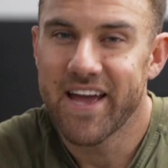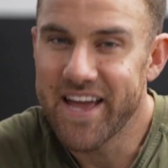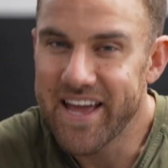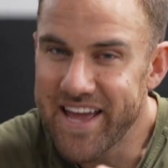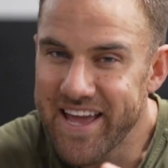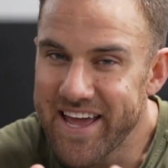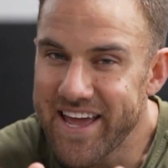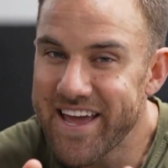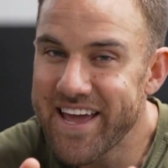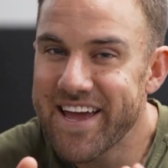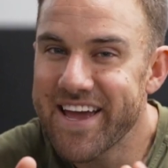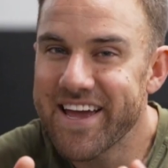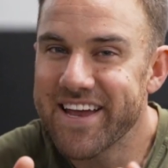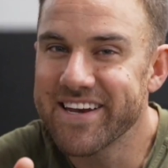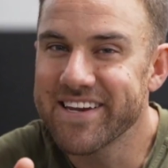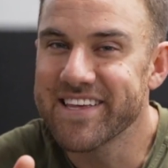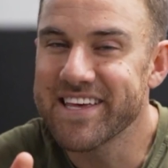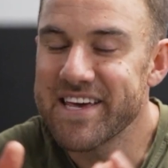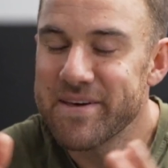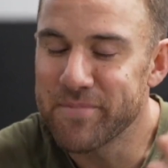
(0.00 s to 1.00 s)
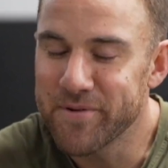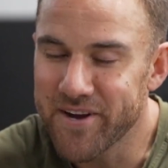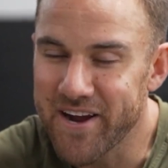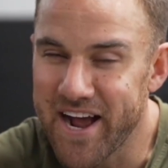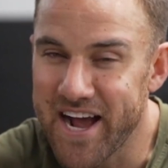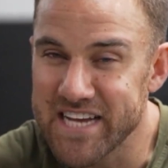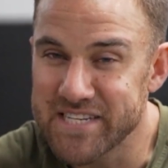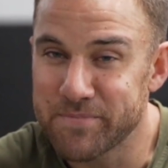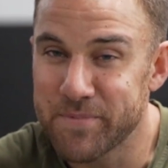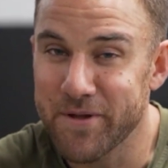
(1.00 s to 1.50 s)
And keep your
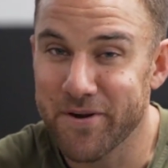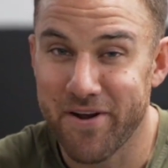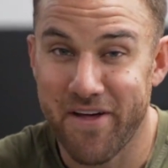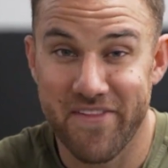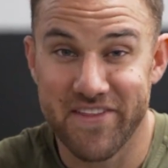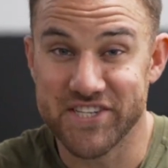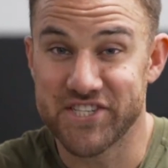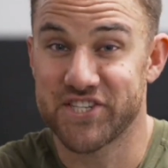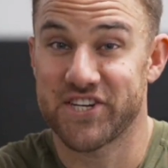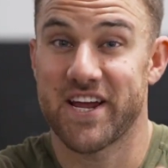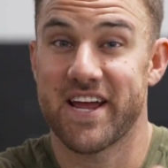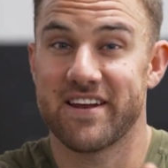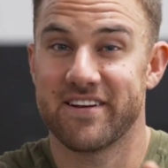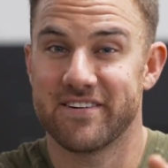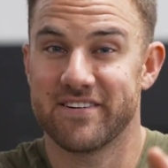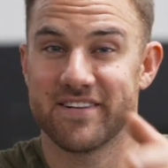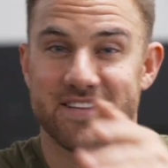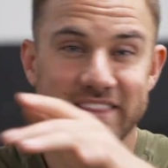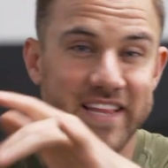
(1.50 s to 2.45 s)
eyes peeled on this channel,